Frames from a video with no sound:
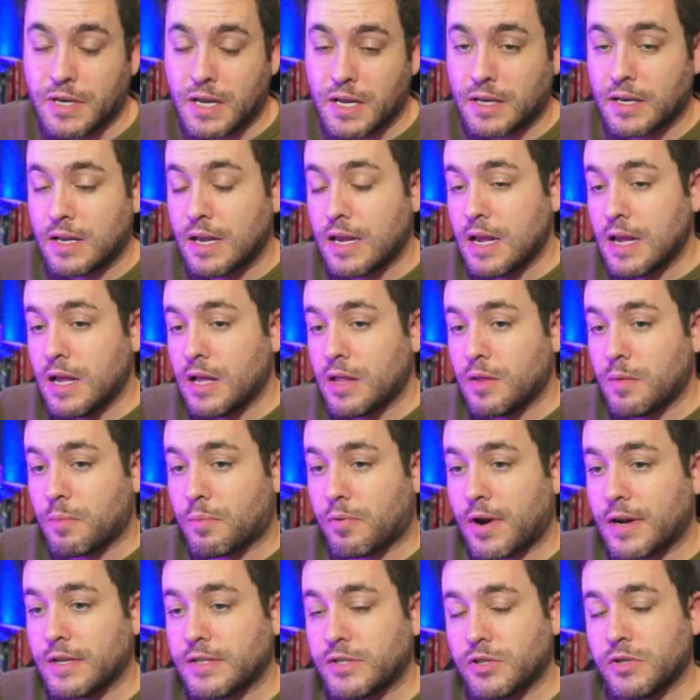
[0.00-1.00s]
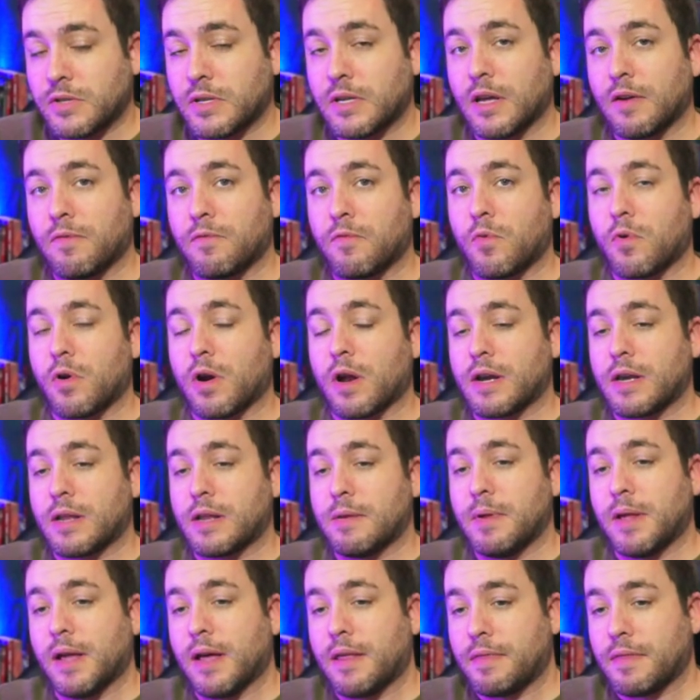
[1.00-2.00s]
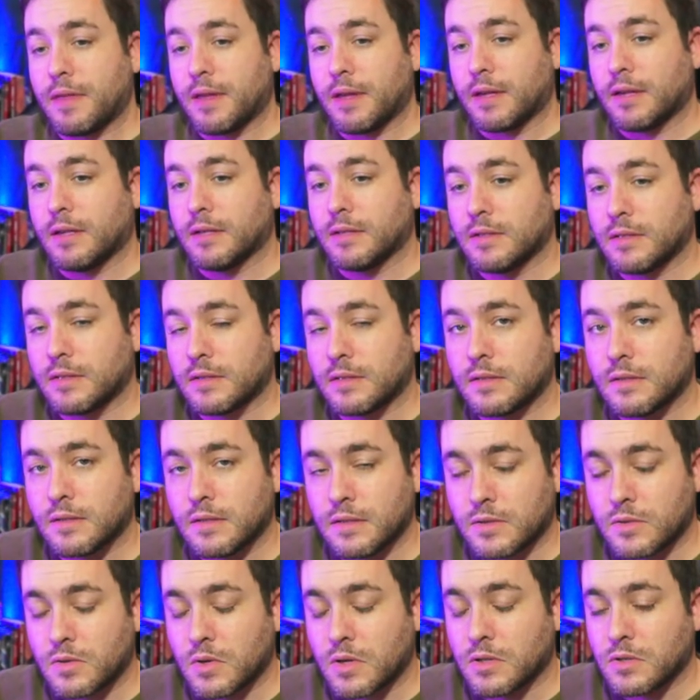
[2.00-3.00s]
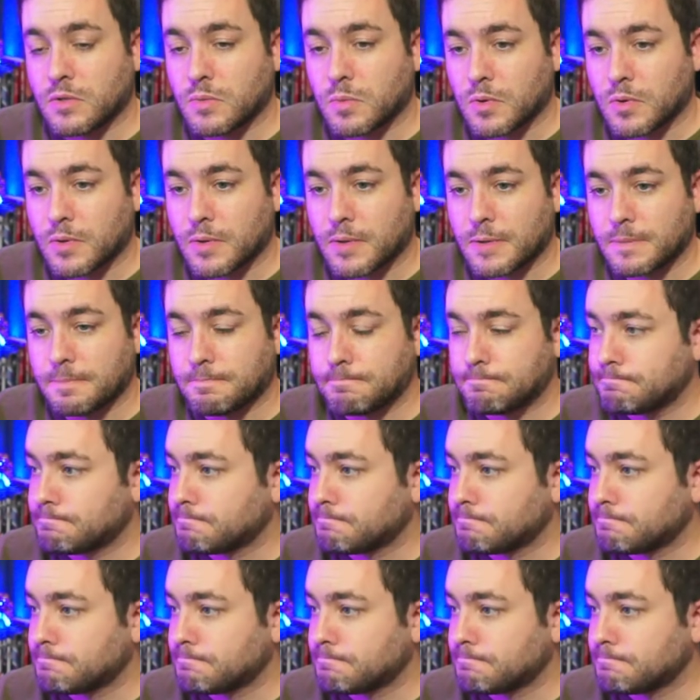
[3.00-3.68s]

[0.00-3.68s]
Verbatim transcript: And the price you can get for it on eBay, I think, is is is worth it.